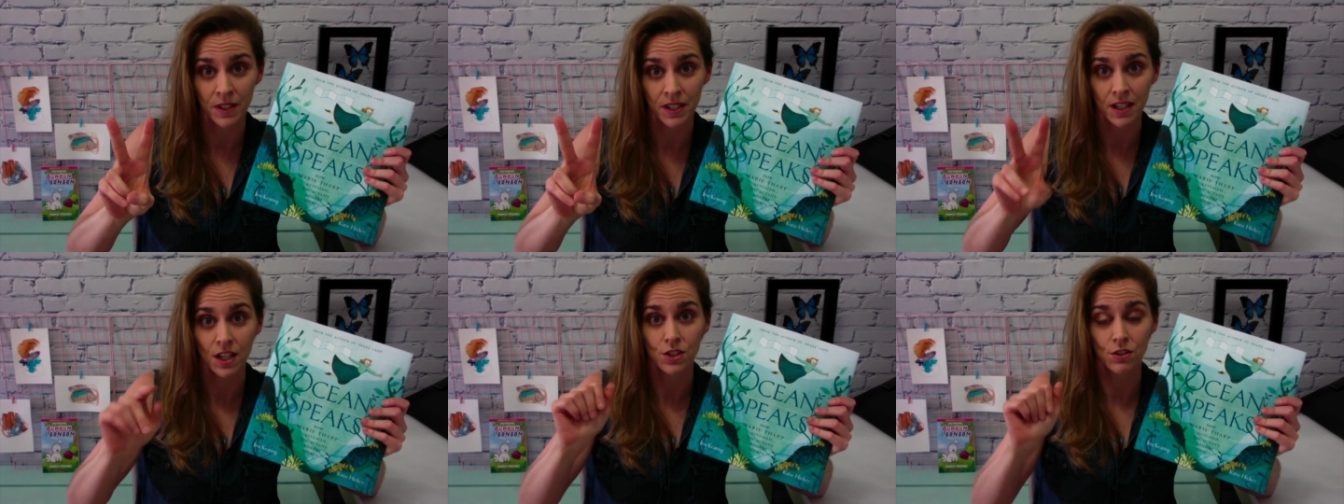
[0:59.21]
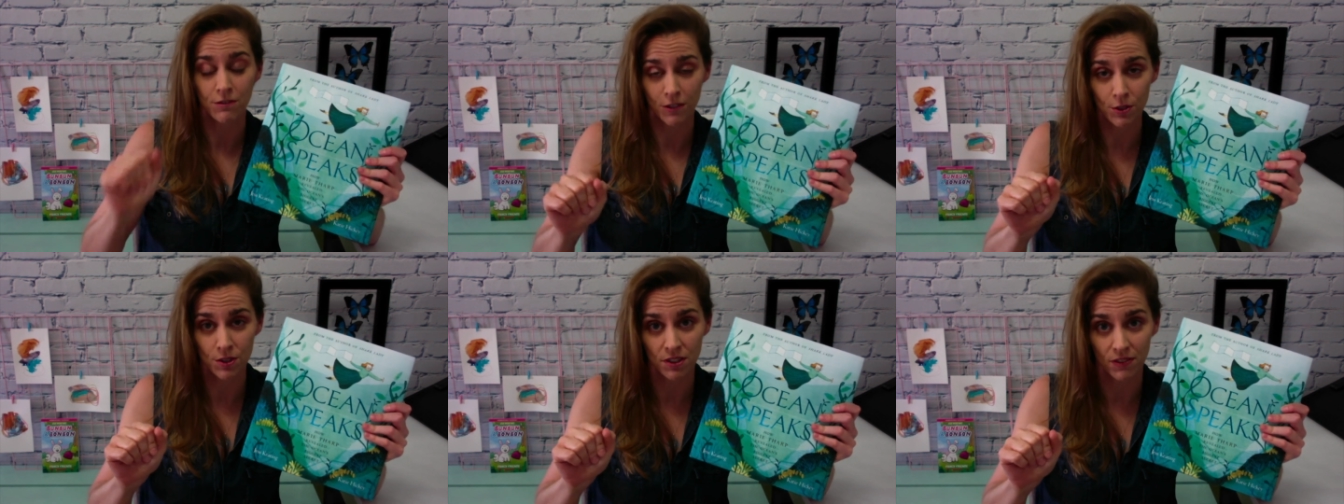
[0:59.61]
So,
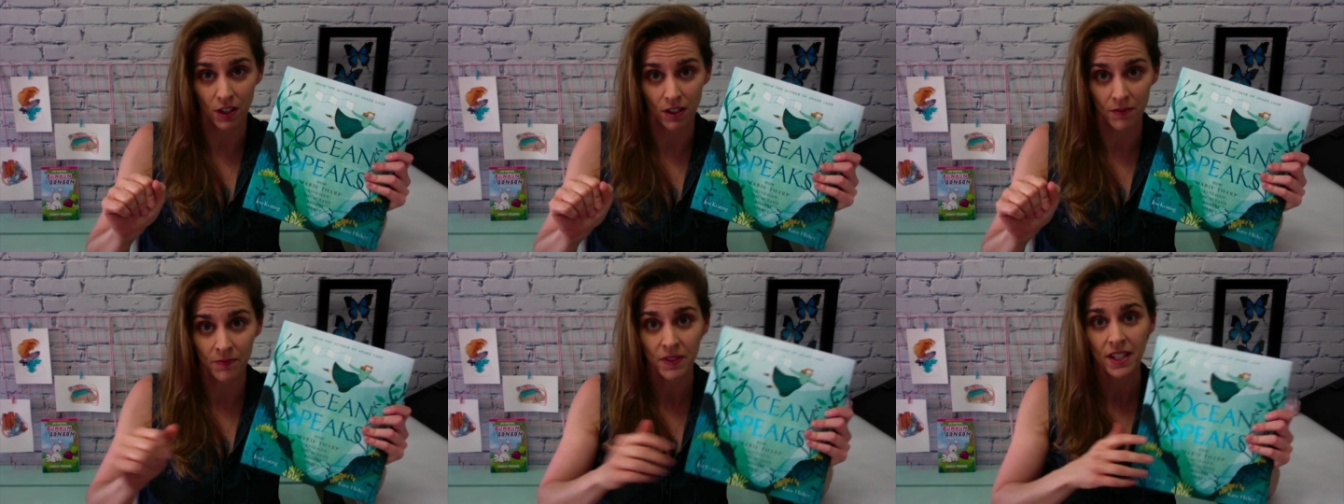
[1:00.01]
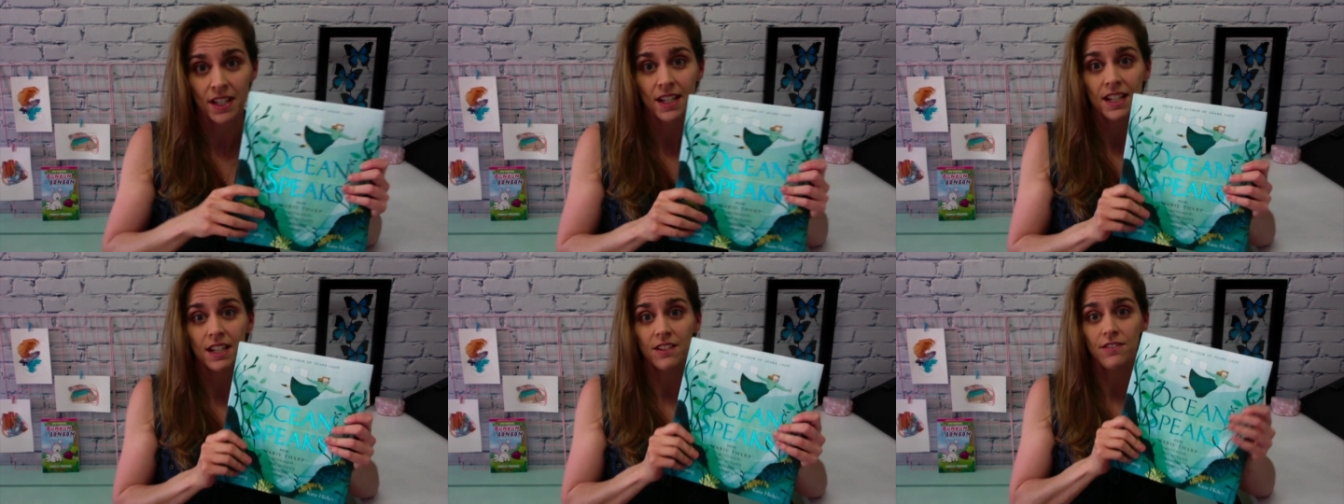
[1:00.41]
first of all,
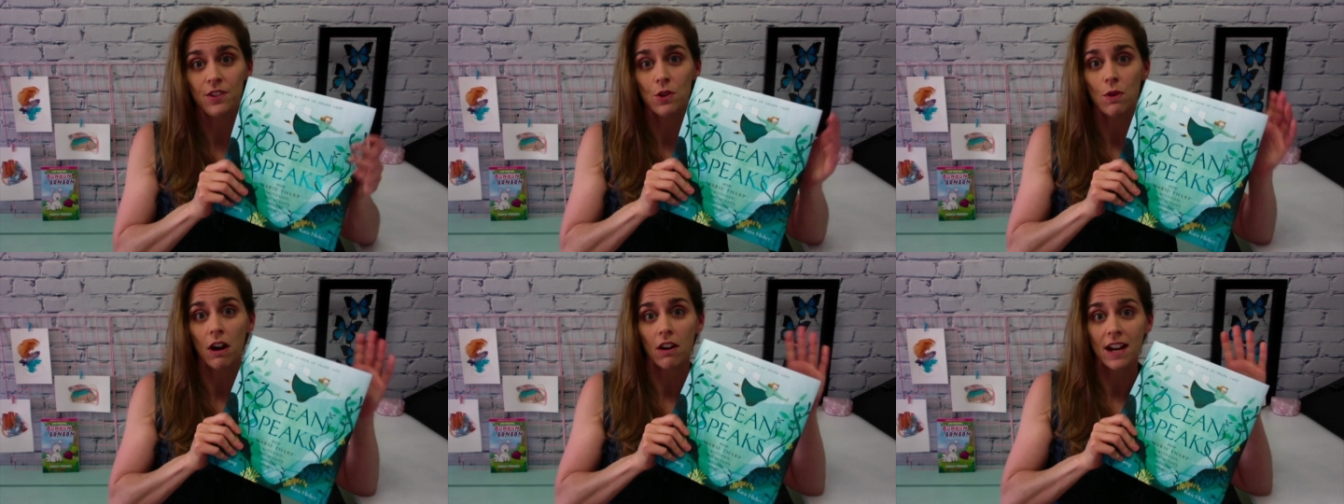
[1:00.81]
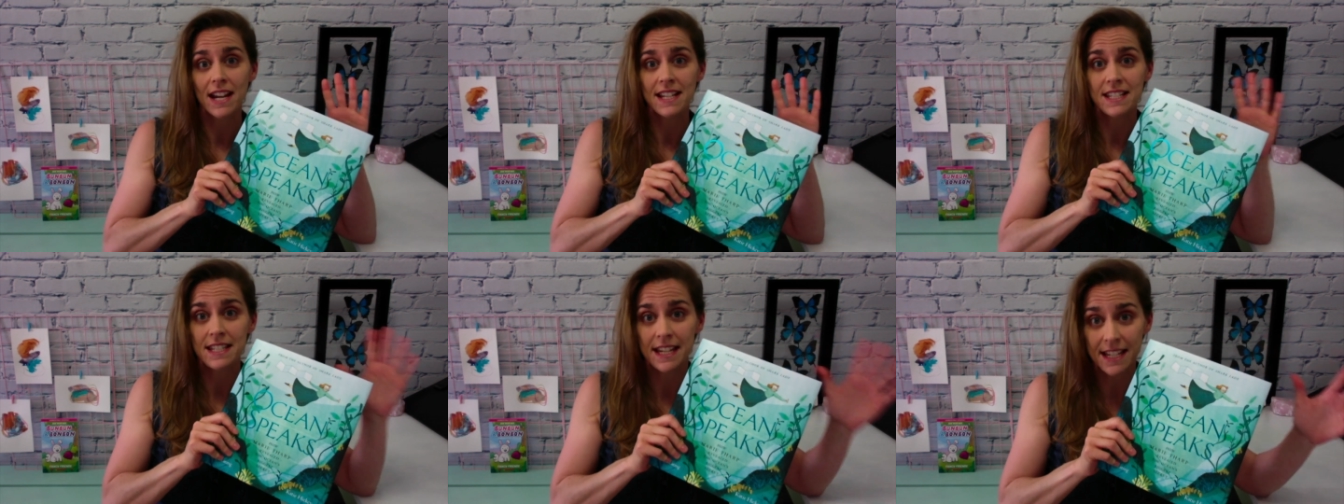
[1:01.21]
if you are a
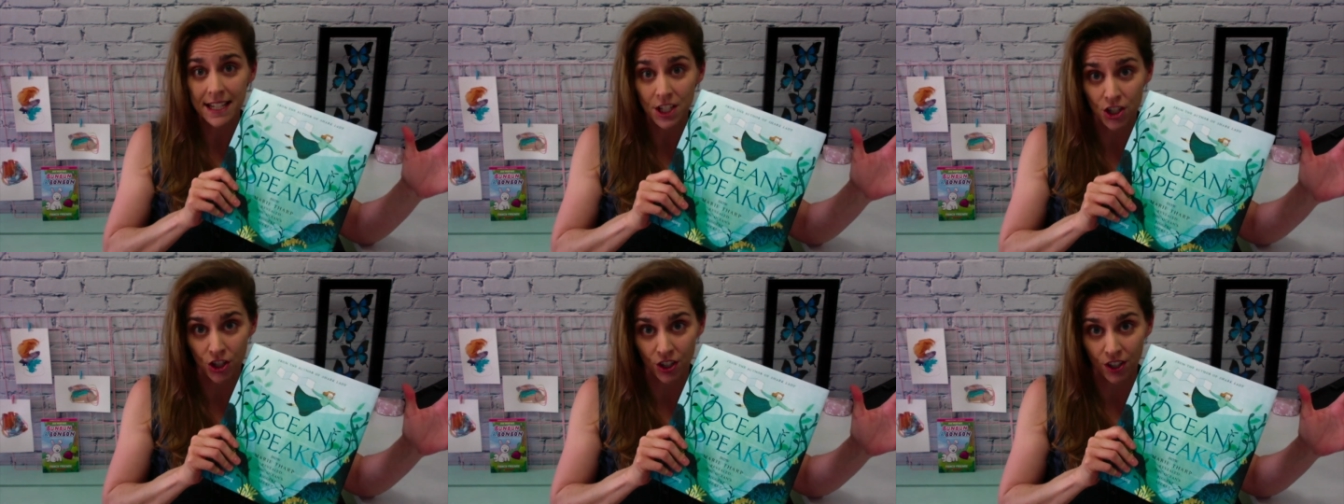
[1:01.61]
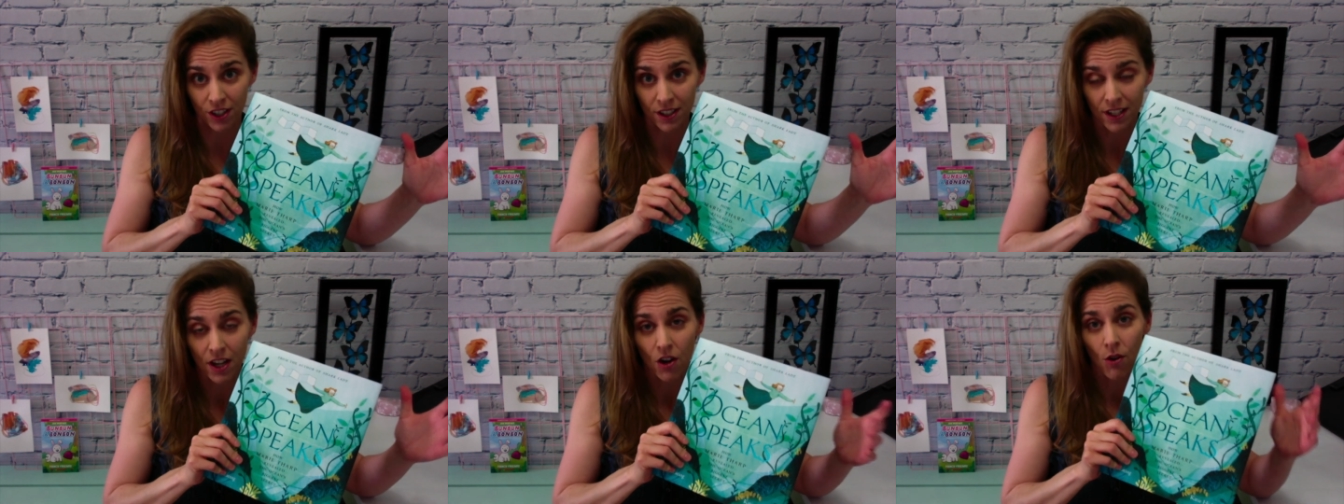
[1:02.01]
teacher
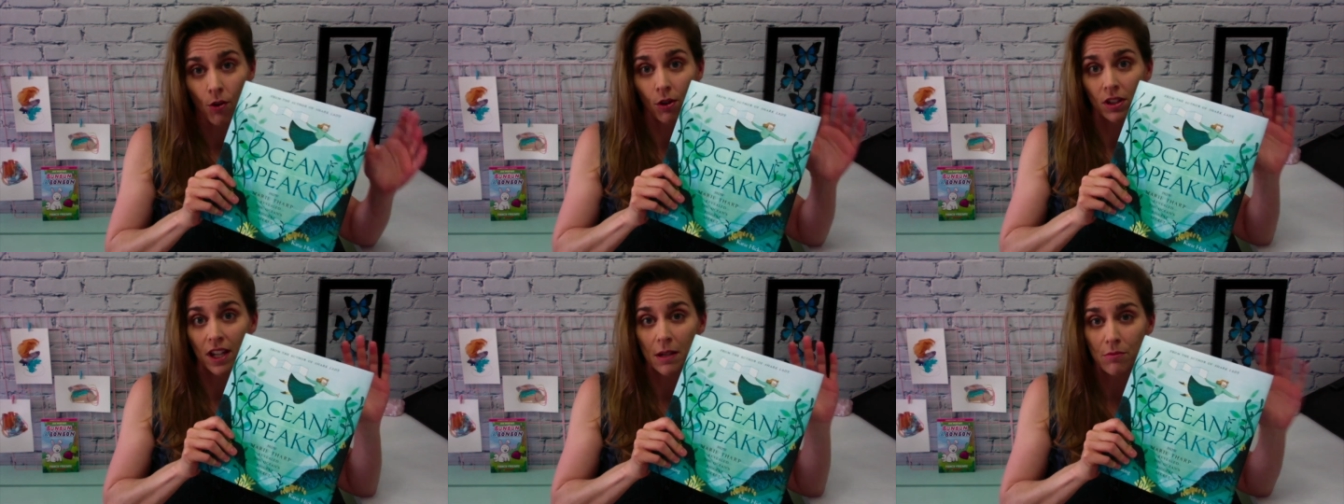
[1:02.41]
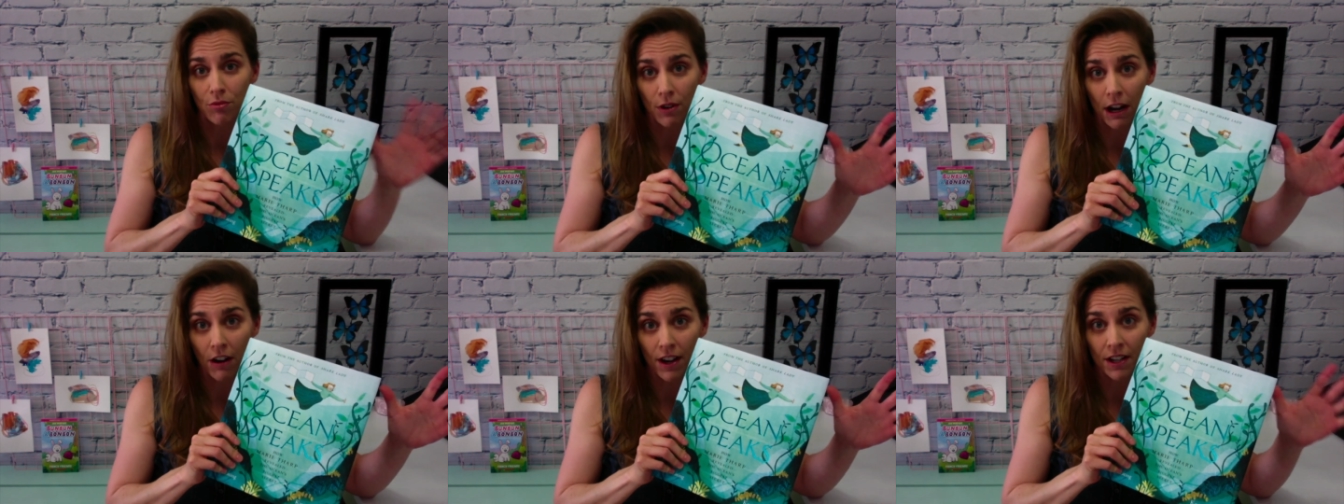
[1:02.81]
or a
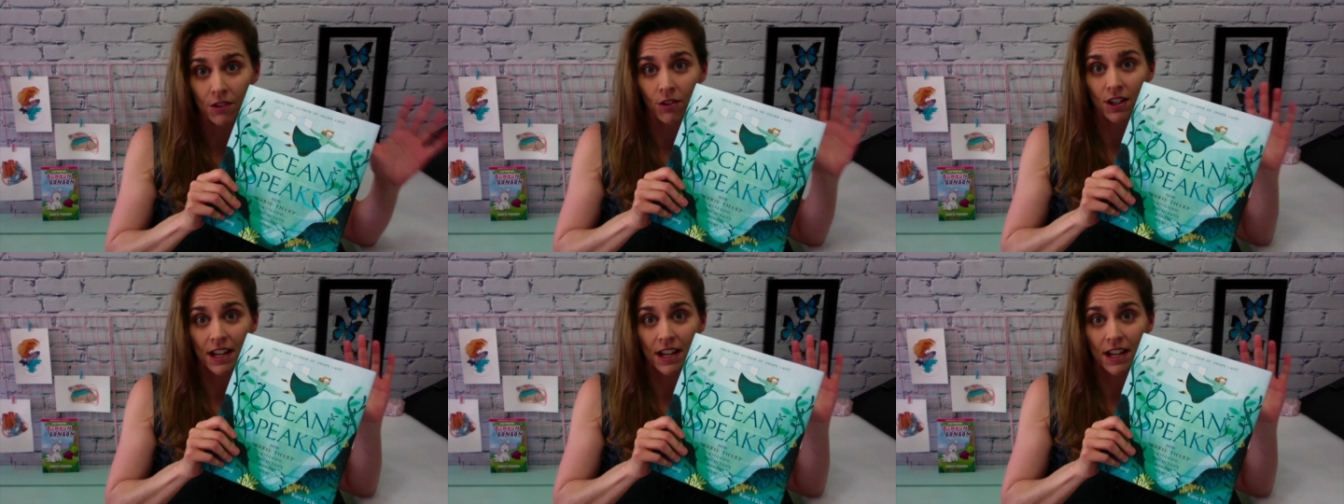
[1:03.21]
librarian or an